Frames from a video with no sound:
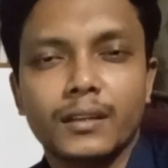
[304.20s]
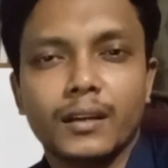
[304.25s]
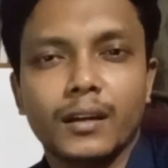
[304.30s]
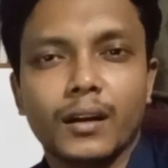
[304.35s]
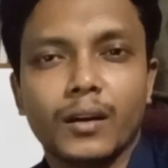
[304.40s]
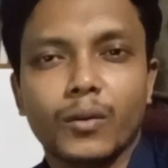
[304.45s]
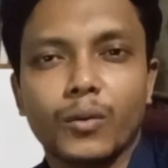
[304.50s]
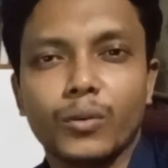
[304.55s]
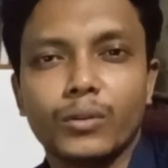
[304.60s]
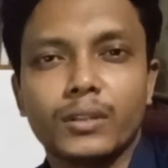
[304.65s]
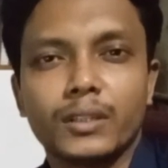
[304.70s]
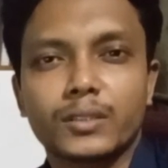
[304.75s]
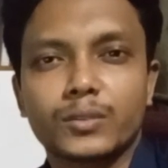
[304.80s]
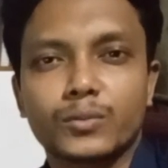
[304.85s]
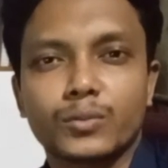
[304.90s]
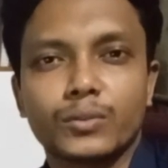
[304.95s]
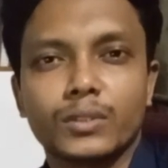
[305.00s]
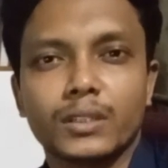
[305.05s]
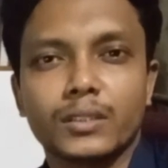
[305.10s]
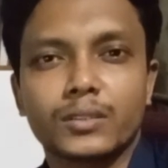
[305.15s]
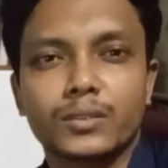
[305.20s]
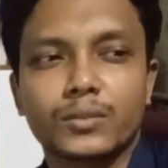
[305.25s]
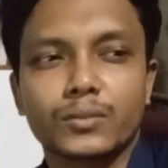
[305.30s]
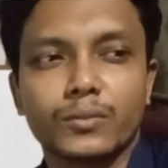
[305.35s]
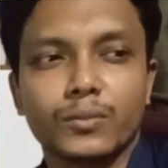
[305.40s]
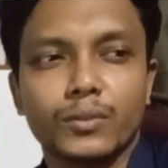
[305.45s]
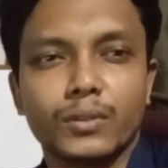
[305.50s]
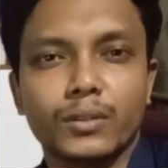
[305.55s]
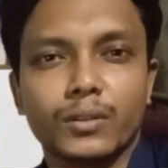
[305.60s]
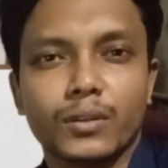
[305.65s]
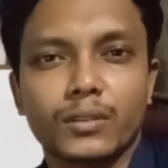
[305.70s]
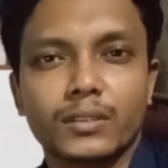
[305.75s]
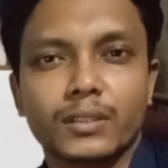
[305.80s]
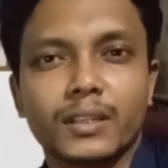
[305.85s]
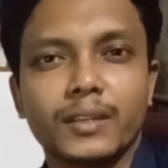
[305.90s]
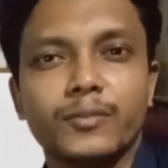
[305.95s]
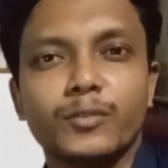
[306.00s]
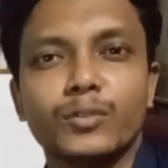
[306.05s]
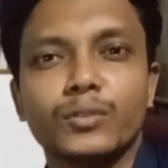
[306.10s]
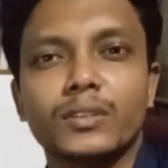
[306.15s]
all the students will not
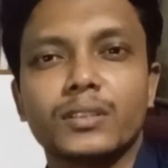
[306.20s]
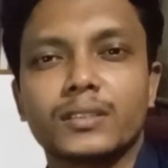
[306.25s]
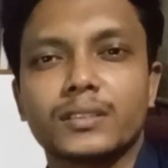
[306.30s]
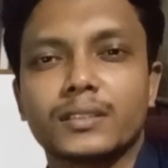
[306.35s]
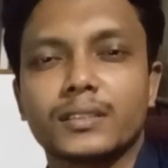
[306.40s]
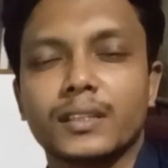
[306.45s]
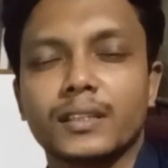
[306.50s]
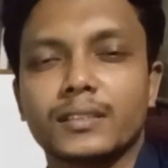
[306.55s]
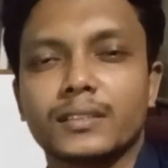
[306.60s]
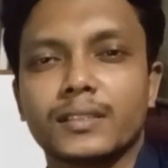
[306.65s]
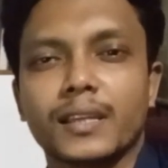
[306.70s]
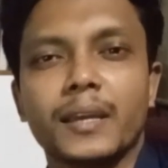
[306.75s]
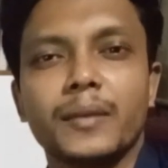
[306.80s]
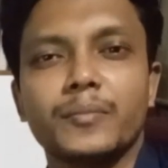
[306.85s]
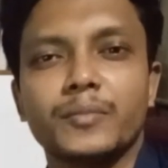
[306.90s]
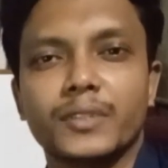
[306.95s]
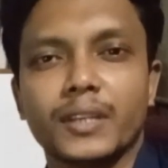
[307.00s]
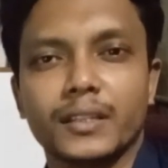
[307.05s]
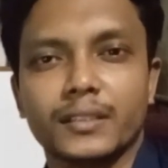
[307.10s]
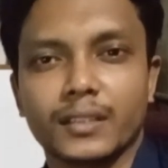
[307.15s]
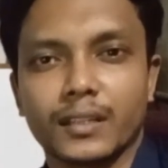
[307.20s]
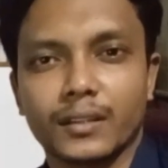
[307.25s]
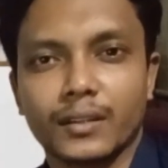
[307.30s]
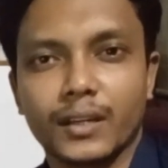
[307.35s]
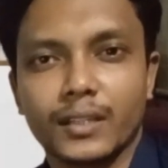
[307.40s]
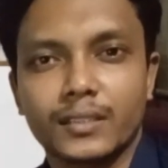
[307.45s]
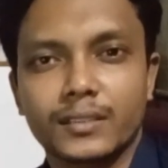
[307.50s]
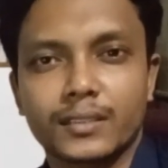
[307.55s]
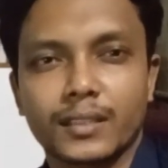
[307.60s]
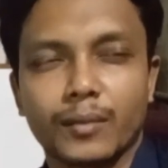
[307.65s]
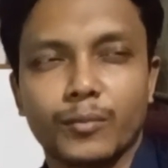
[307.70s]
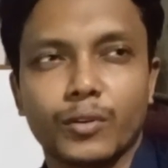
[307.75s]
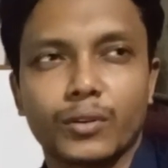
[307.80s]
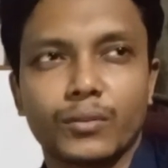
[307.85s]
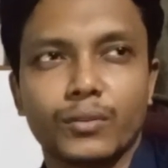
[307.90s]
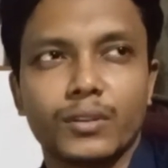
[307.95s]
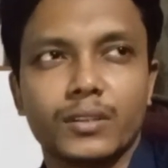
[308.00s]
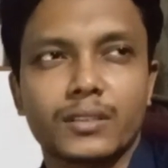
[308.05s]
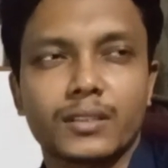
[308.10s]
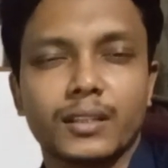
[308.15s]
give you the same data, right?
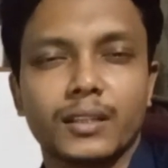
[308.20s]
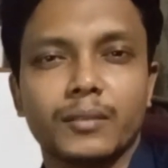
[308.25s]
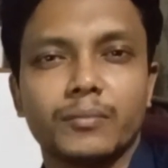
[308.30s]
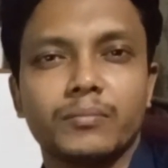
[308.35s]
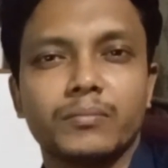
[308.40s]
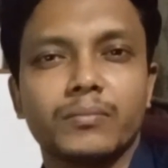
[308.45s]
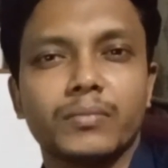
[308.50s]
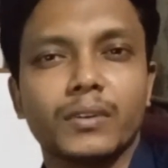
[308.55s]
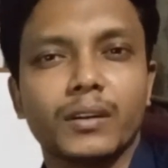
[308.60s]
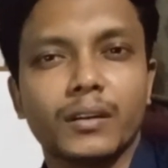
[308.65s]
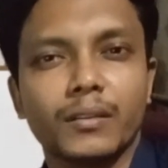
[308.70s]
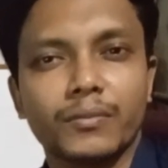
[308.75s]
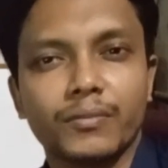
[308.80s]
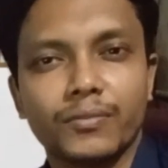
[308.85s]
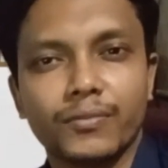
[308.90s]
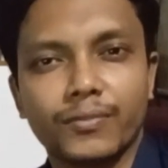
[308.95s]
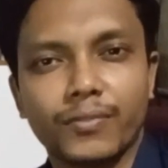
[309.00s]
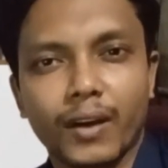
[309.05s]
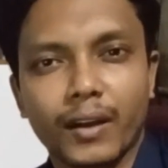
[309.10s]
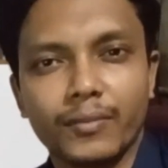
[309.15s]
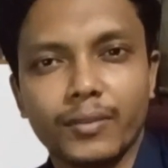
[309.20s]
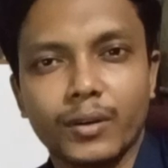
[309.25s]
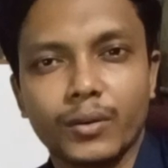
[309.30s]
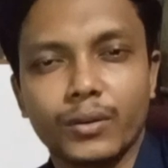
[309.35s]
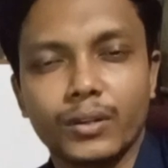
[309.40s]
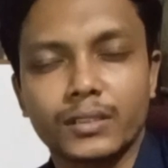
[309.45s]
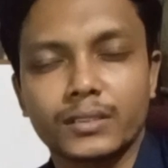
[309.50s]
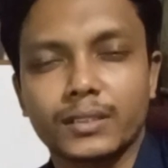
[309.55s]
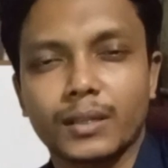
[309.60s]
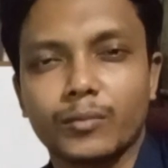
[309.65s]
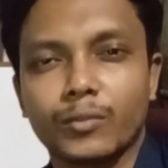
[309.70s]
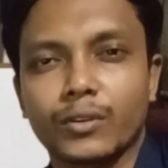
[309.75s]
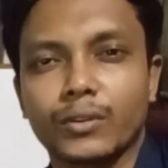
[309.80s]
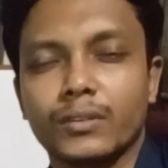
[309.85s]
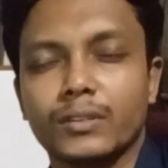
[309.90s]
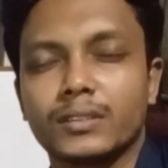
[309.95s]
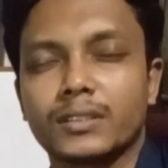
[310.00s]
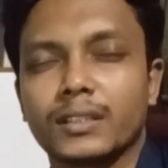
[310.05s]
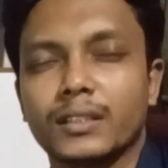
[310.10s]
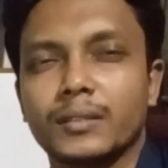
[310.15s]
Someone will sleep 5 hours,
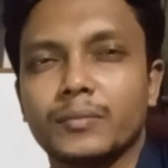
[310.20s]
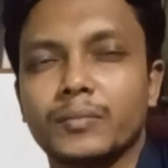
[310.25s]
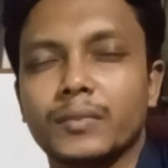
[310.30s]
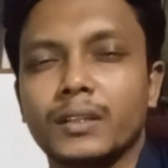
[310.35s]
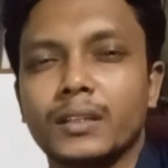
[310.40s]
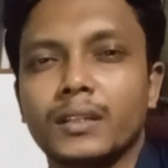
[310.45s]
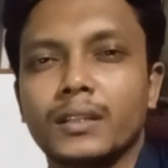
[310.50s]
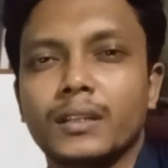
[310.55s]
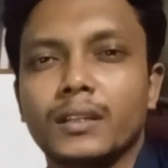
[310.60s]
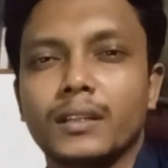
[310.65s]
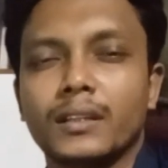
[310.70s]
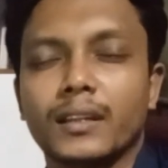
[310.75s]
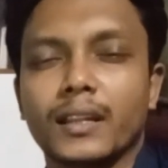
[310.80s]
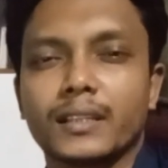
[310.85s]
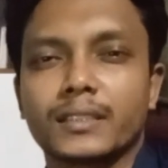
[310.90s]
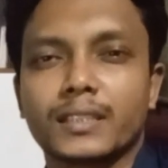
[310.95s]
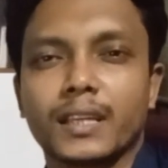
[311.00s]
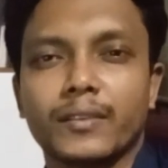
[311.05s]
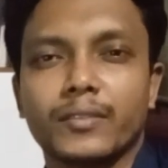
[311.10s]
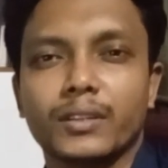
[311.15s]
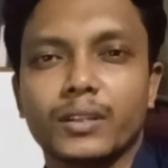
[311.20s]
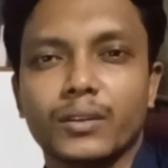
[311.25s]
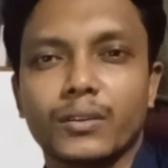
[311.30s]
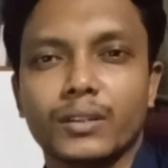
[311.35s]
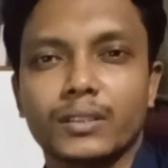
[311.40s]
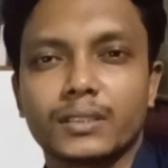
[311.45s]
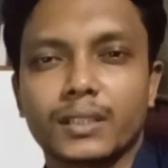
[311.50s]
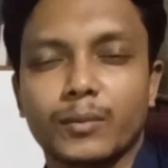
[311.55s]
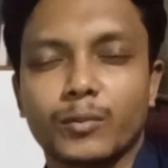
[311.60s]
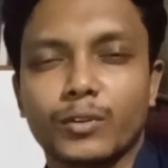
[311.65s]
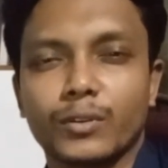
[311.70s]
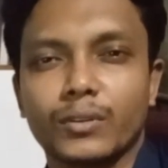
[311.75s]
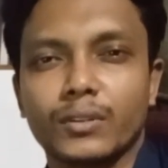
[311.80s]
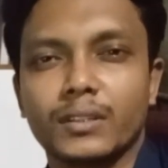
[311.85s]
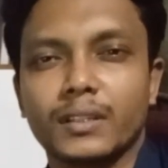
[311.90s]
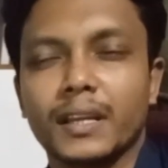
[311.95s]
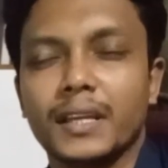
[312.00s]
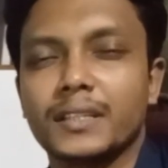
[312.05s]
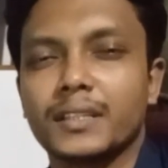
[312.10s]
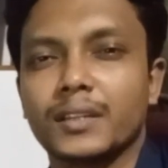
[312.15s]
someone will sleep like 7 hours, someone
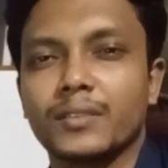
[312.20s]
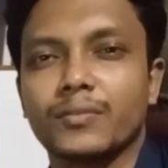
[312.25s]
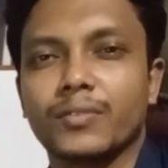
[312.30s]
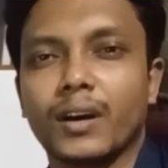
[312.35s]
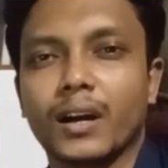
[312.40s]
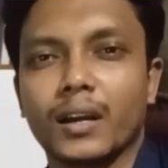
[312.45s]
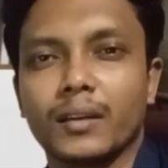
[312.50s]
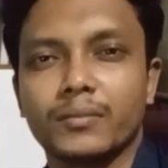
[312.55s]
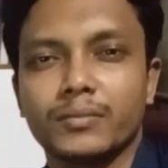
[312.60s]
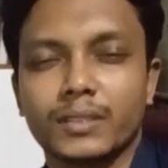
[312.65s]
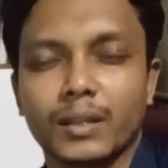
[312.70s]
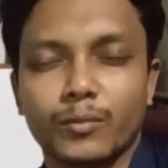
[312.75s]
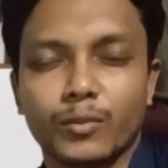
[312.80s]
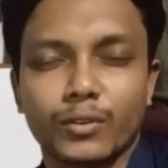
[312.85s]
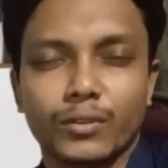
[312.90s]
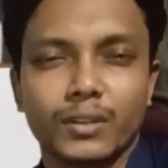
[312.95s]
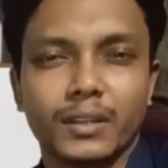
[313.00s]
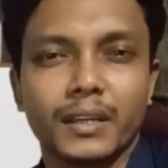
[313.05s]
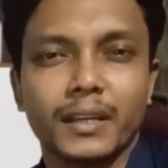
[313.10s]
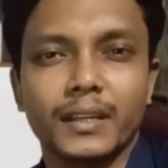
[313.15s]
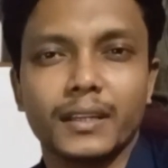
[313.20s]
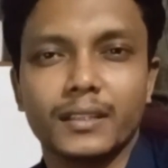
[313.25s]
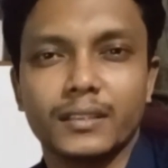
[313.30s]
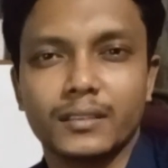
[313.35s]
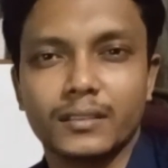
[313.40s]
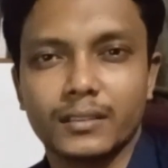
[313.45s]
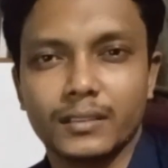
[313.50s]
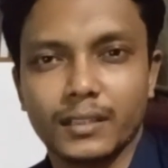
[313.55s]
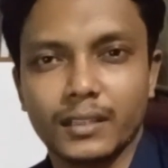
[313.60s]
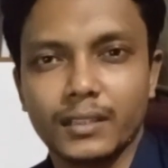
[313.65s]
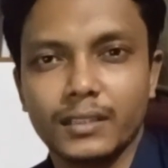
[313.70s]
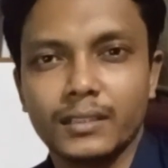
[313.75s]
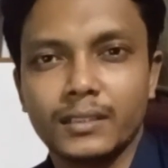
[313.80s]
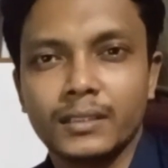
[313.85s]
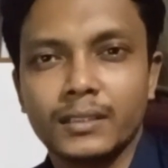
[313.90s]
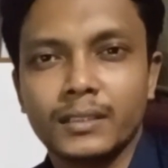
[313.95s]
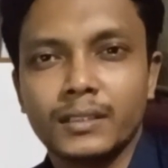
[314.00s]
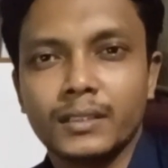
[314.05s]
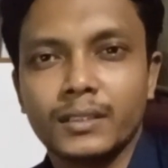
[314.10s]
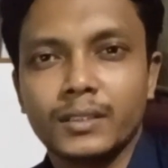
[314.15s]
will 8 and 5, someone will 8. Yeah,
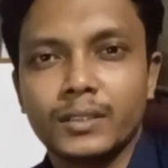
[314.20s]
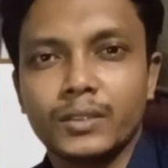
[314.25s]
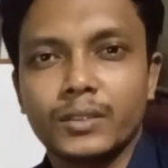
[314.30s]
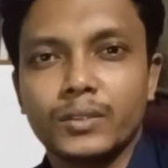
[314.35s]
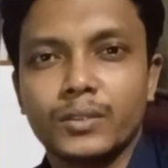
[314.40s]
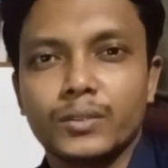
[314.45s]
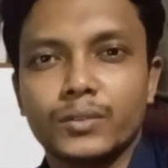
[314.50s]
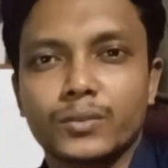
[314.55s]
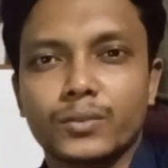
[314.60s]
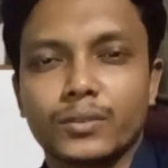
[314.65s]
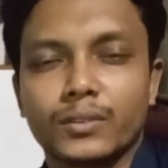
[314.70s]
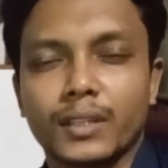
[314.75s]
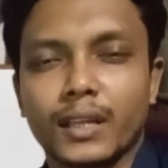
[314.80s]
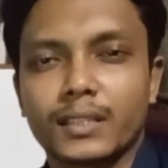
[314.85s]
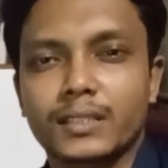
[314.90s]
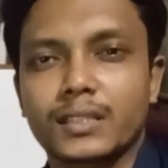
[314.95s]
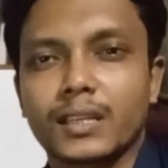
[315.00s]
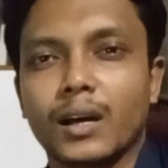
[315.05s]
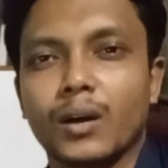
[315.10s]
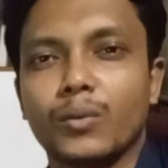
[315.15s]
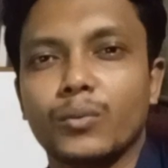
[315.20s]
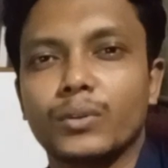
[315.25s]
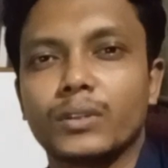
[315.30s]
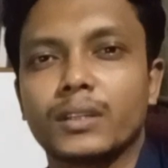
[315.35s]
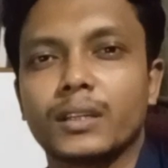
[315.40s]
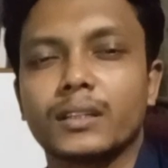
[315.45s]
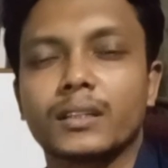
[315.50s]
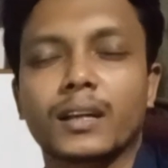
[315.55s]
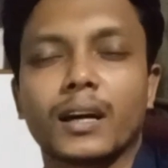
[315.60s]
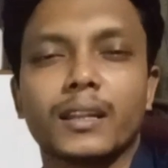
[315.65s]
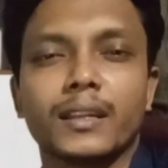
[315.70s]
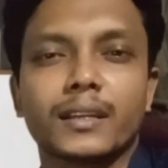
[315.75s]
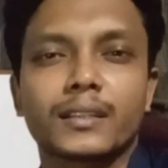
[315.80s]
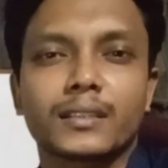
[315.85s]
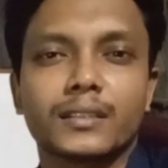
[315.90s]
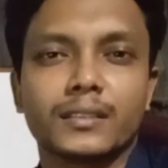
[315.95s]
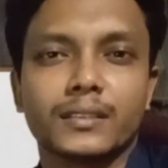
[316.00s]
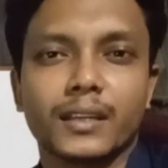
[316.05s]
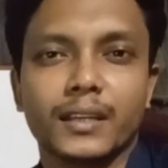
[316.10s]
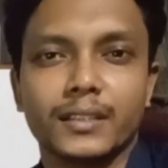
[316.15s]
so that's how we can
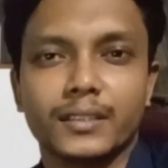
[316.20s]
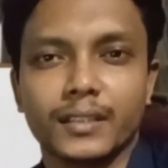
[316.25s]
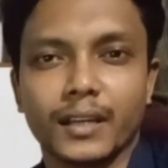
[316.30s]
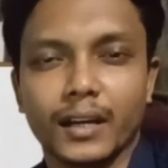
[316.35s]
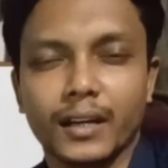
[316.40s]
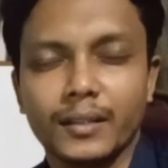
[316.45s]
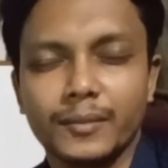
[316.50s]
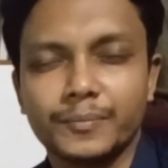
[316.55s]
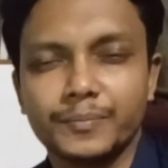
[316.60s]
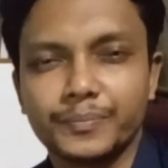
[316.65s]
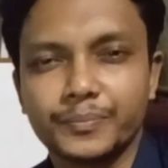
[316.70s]
collect data,